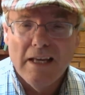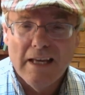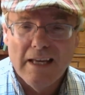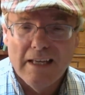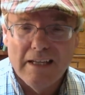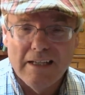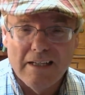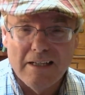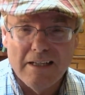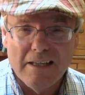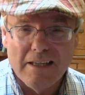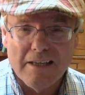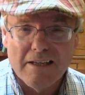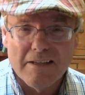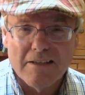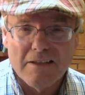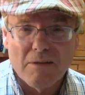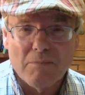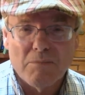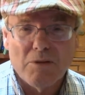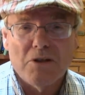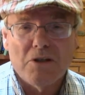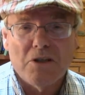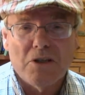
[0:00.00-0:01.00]
In any case,
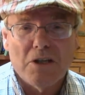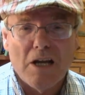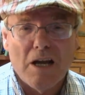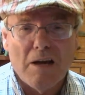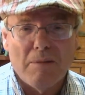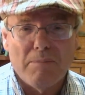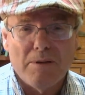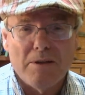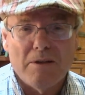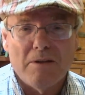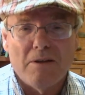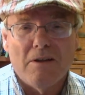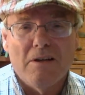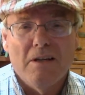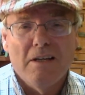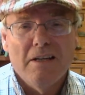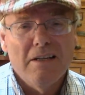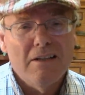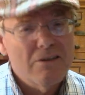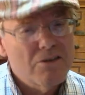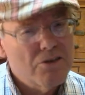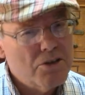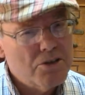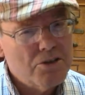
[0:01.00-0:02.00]
I'm going to stop it there.
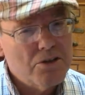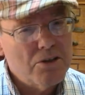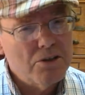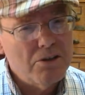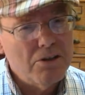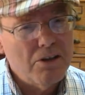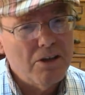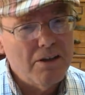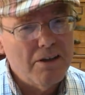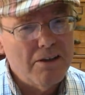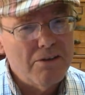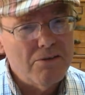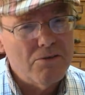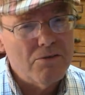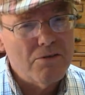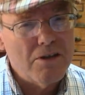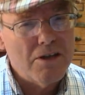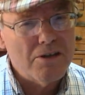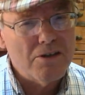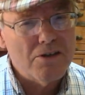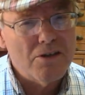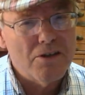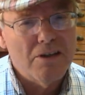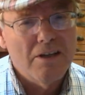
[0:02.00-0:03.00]
It's just a little
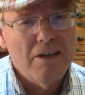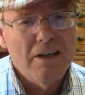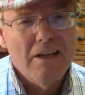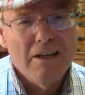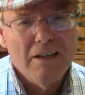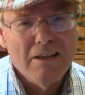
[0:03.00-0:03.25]
introduction.